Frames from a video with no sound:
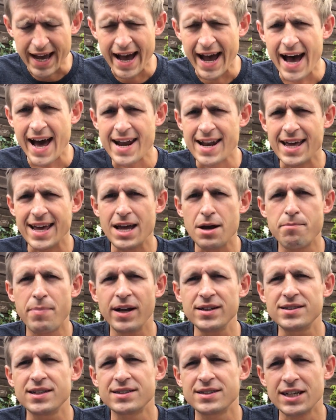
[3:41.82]
And it
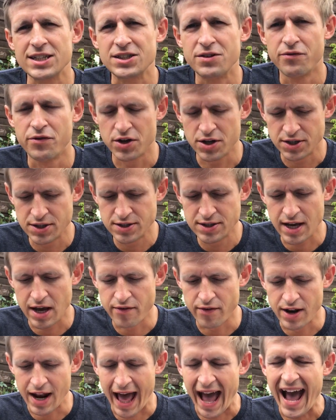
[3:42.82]
basically says in verse
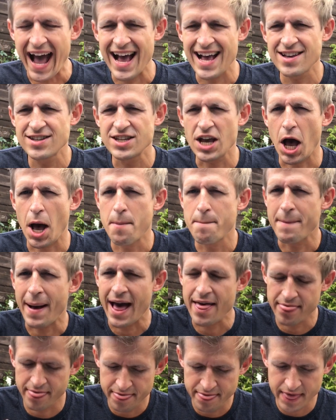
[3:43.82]
7, as a
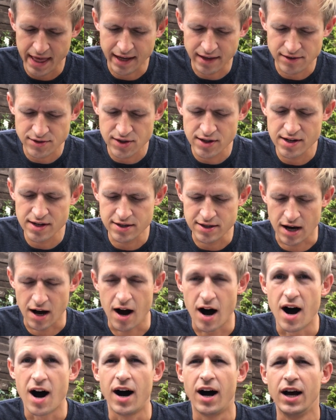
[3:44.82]
man thinks in his
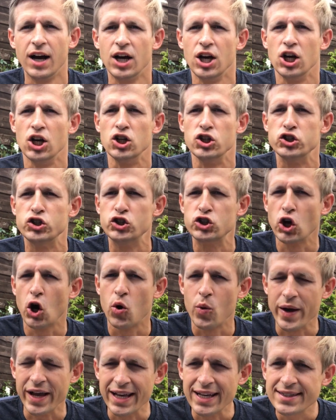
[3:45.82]
heart,
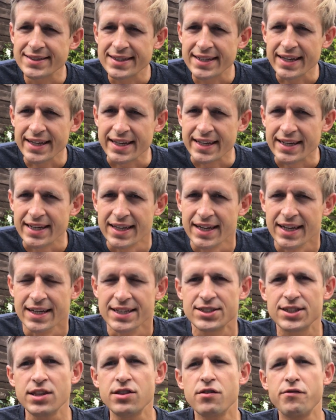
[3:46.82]
so is he.
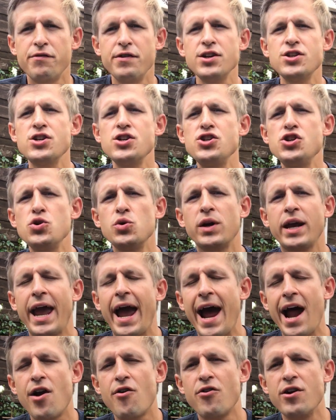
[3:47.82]
See, the vision you
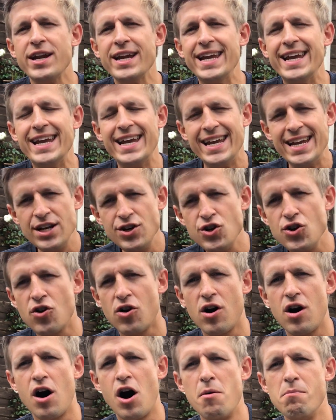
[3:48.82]
carry in
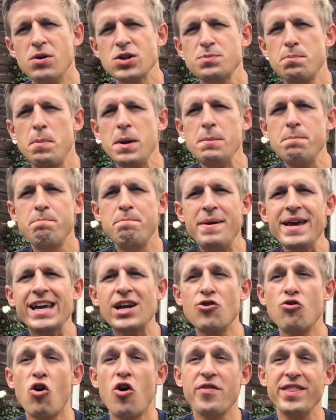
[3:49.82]
your heart must be
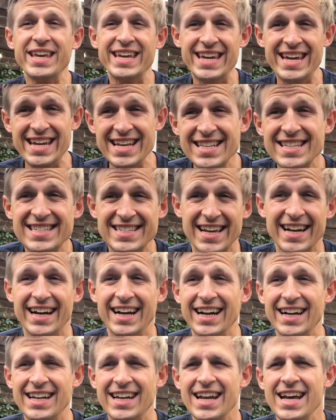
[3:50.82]
bigger on the
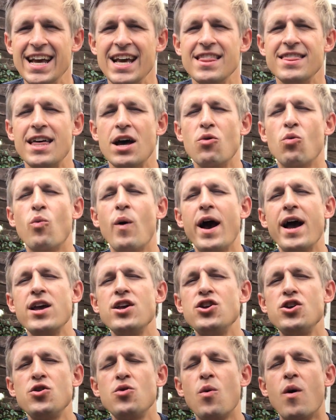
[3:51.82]
inside than where
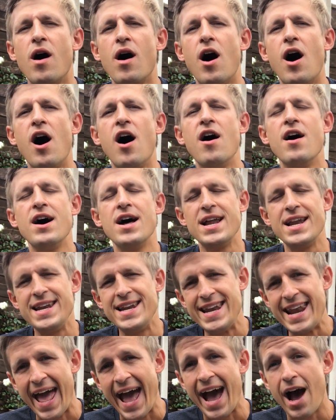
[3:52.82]
you are
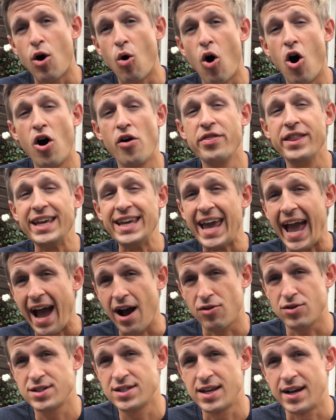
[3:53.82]
now on the
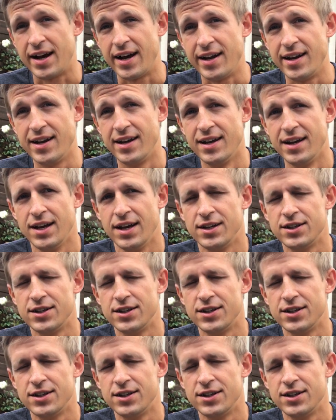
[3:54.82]
outside.